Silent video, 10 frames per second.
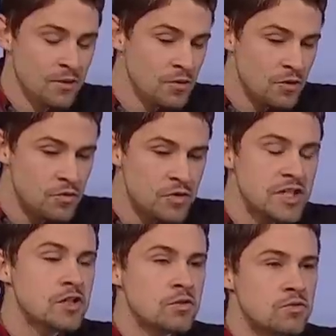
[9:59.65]
the, the
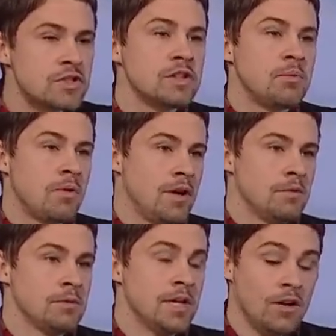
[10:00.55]
real, real
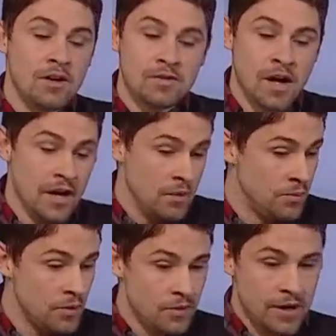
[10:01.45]
problem, and all and
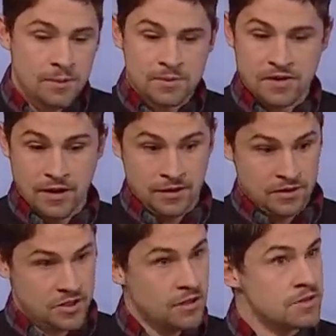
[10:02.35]
programs and
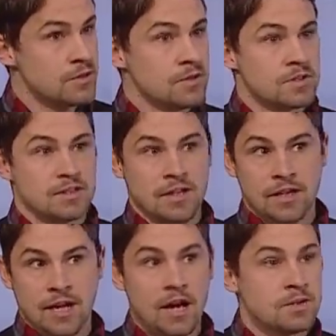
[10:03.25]
shelters
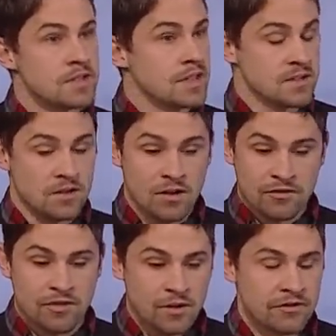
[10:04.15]
and housing is all
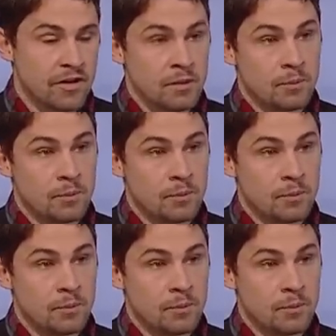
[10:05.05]
very, very